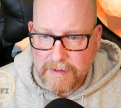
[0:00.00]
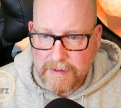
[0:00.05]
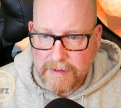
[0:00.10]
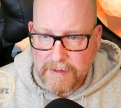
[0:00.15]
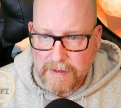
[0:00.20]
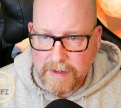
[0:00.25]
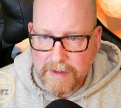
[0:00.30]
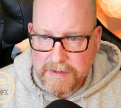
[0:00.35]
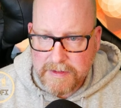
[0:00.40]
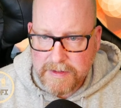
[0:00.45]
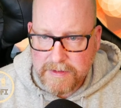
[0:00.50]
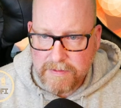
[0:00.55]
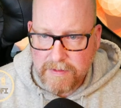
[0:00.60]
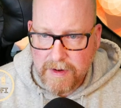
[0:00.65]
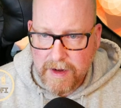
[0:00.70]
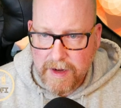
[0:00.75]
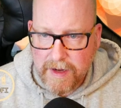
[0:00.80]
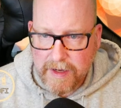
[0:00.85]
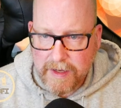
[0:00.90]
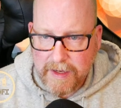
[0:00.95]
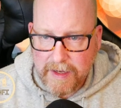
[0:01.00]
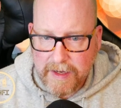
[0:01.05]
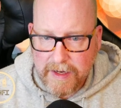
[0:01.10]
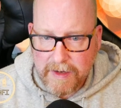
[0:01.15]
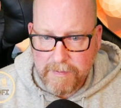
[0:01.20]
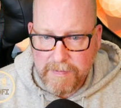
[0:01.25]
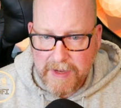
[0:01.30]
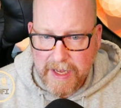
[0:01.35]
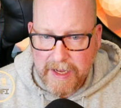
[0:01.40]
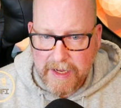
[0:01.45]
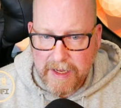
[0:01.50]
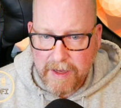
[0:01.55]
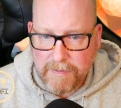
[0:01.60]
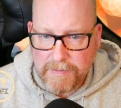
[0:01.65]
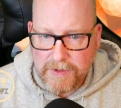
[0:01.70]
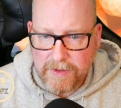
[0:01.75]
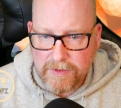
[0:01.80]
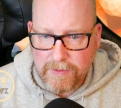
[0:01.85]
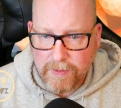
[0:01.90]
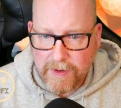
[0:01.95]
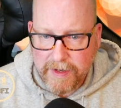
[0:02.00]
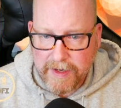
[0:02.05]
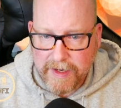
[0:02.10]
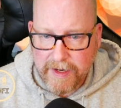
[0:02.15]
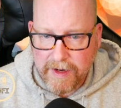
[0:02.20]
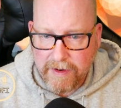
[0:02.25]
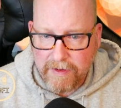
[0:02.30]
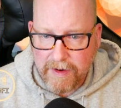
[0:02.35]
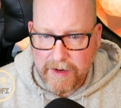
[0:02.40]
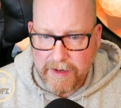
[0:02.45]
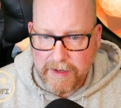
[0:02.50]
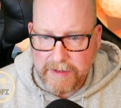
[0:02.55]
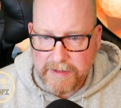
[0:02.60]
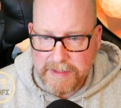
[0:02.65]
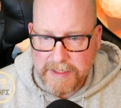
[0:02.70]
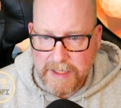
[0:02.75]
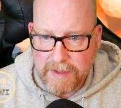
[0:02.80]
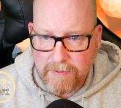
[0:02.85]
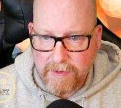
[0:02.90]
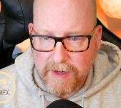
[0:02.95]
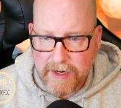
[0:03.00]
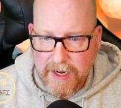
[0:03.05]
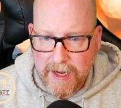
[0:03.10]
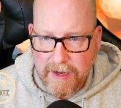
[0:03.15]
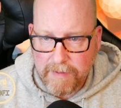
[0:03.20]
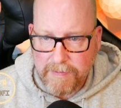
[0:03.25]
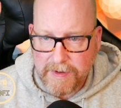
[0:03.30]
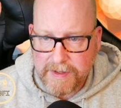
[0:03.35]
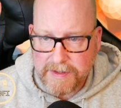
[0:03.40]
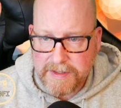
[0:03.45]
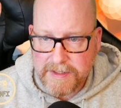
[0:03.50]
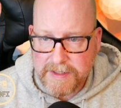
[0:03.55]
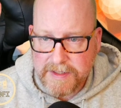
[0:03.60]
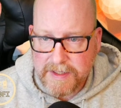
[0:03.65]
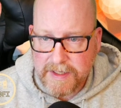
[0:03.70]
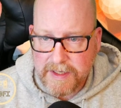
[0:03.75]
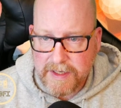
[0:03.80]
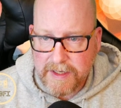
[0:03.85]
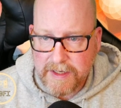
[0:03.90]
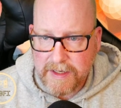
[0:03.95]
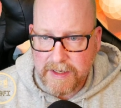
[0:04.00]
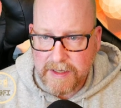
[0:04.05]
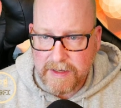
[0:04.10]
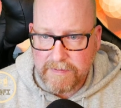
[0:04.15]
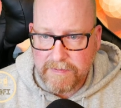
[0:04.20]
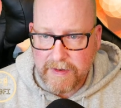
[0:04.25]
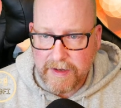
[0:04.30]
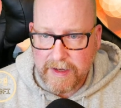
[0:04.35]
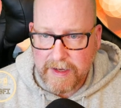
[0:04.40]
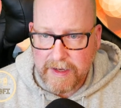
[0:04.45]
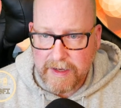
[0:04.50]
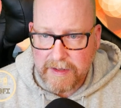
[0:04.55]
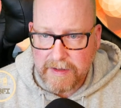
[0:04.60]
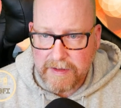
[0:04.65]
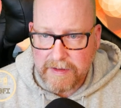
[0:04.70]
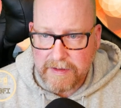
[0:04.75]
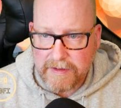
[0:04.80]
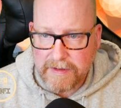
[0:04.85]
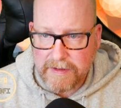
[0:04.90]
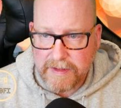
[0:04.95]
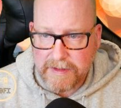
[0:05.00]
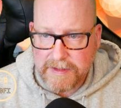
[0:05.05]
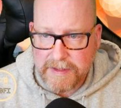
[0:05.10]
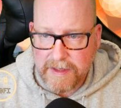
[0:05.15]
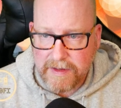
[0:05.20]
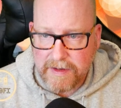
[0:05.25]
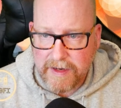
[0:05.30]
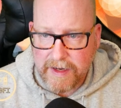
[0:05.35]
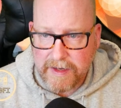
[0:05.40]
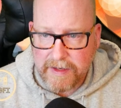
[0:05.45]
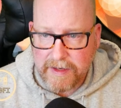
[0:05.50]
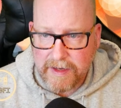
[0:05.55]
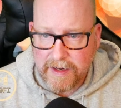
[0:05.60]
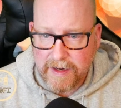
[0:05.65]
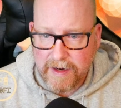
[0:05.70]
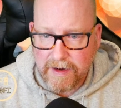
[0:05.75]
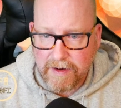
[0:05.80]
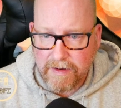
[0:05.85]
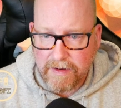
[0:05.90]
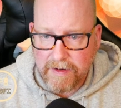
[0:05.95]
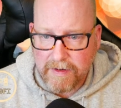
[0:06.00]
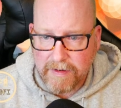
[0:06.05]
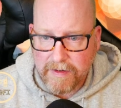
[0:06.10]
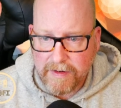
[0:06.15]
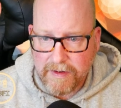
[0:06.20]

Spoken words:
let's try getting back up to 20 here and see what happens if I hit disconnect here.